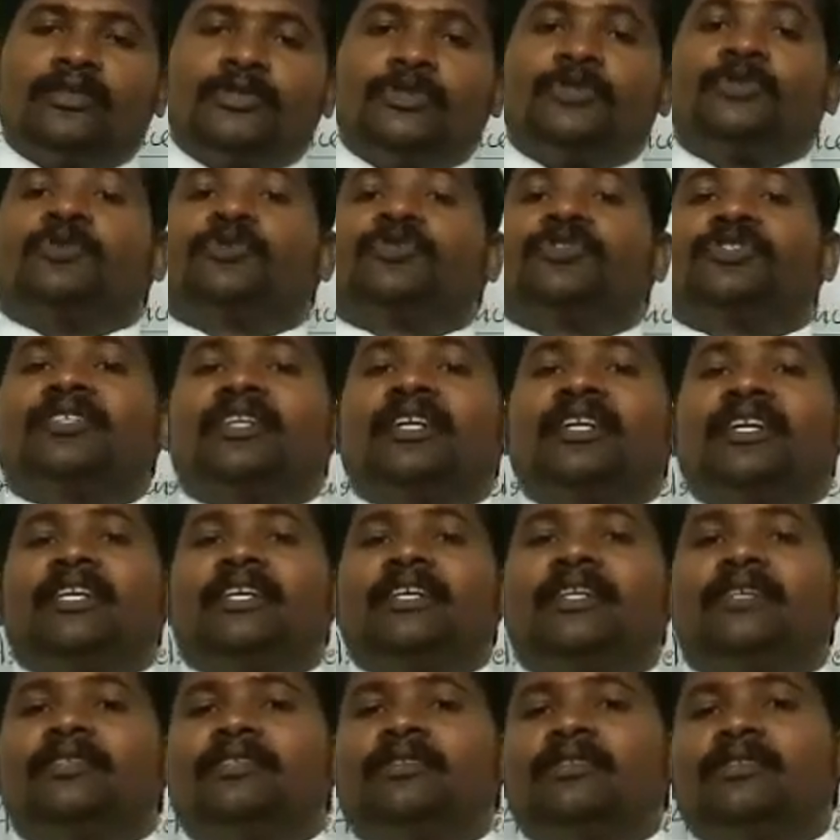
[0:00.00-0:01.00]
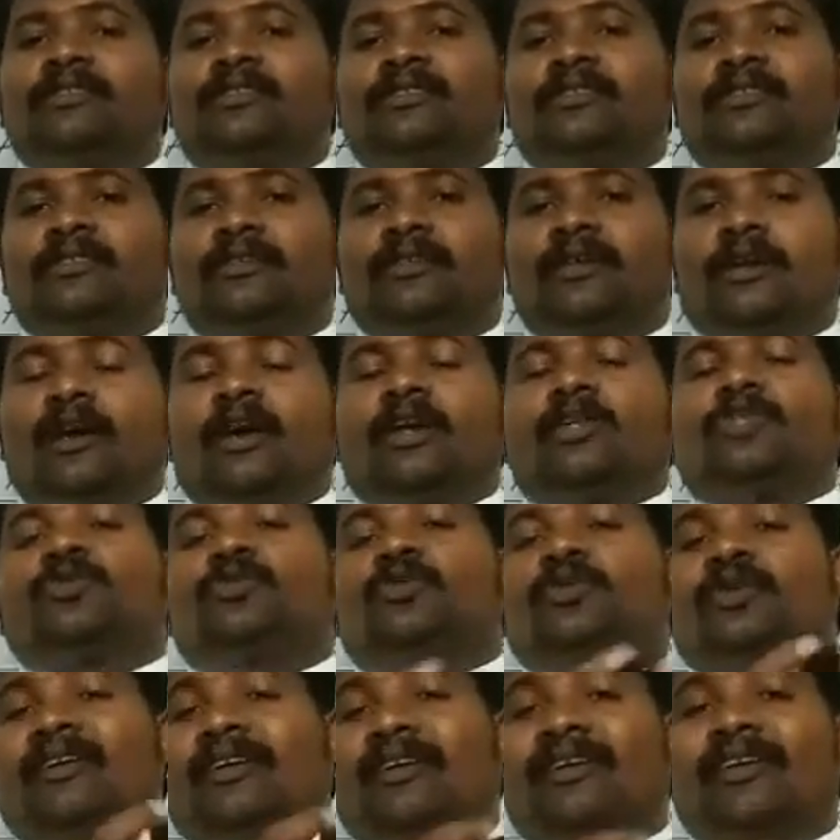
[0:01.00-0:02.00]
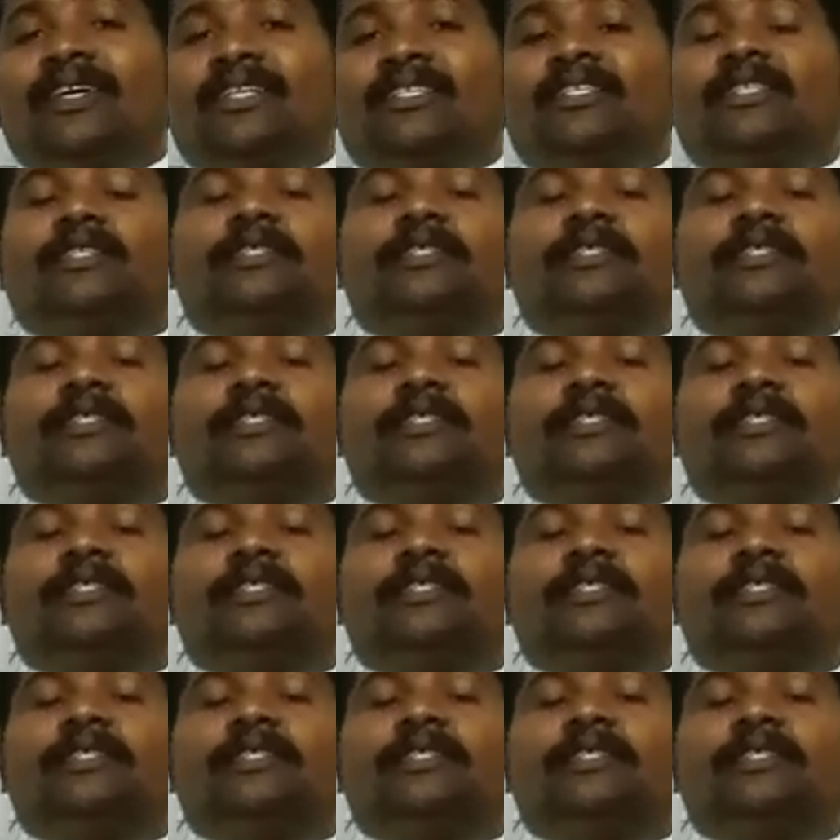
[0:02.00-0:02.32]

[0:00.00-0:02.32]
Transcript: to study or to collect